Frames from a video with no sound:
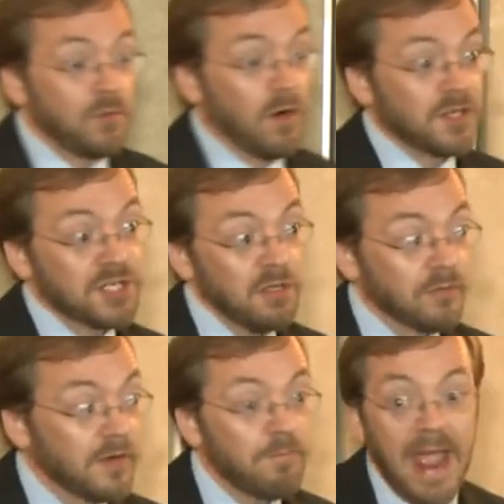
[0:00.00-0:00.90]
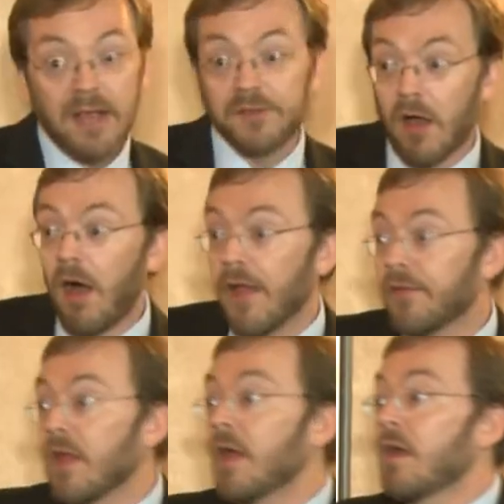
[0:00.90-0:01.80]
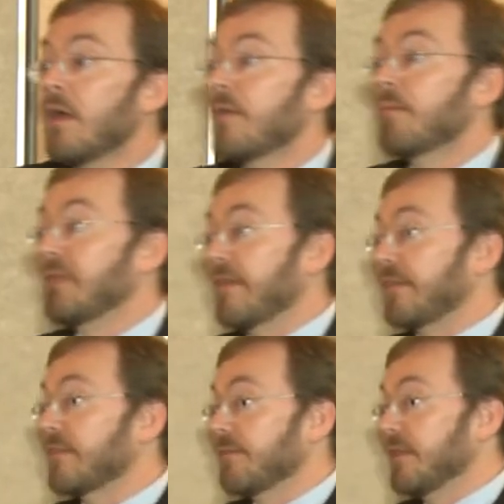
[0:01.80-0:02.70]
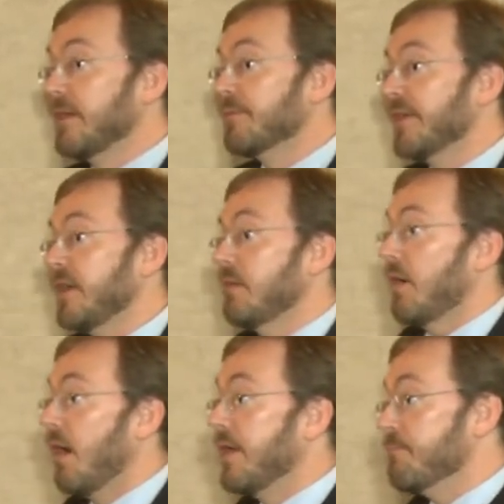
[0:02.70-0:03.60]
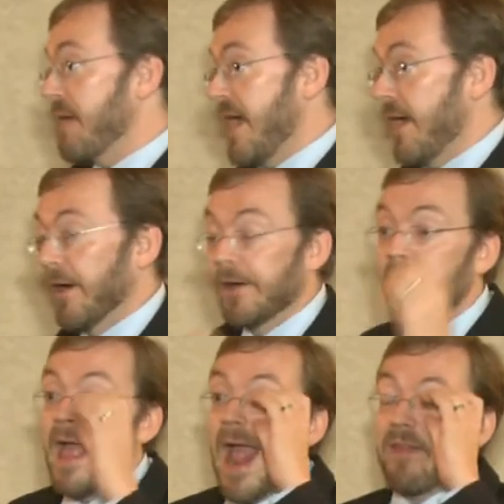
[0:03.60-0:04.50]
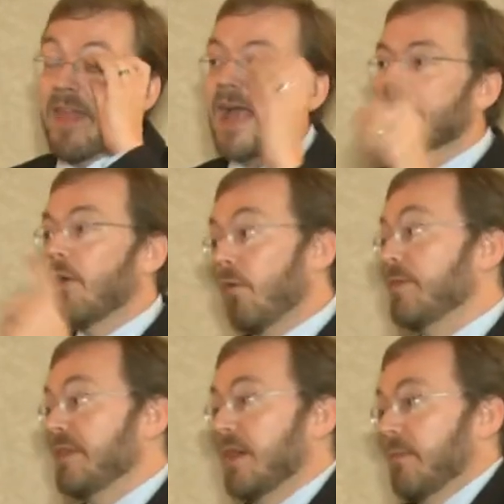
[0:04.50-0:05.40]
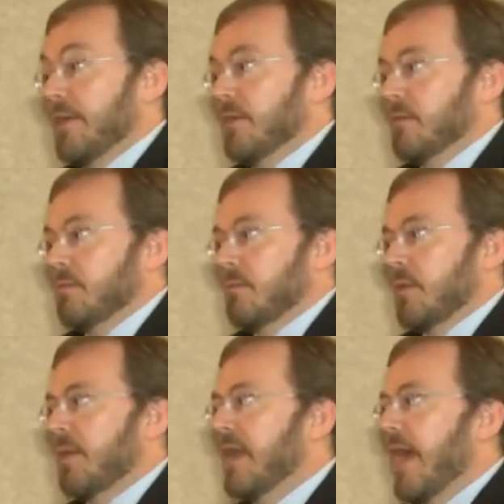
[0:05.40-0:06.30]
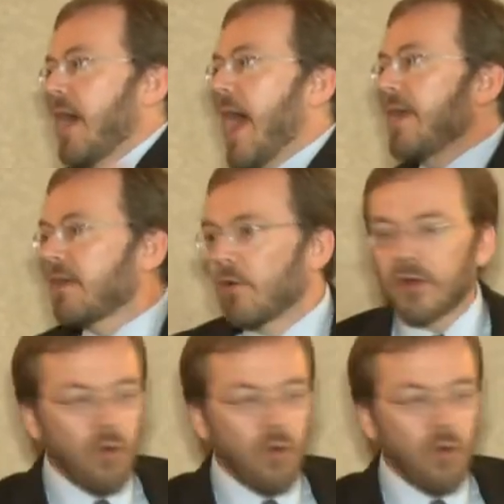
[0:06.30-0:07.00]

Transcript: and to our children to pass on the blessings of liberty unimpaired, and that can only be done by you. I mean, I go